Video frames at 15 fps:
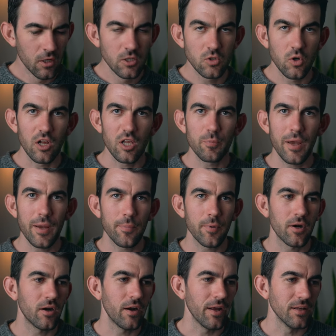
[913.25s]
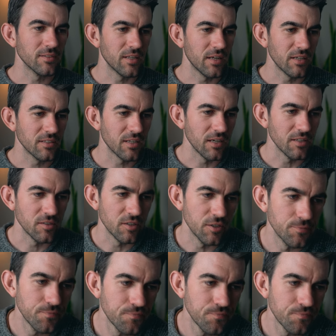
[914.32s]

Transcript: Toilet paper, hand sanitizer,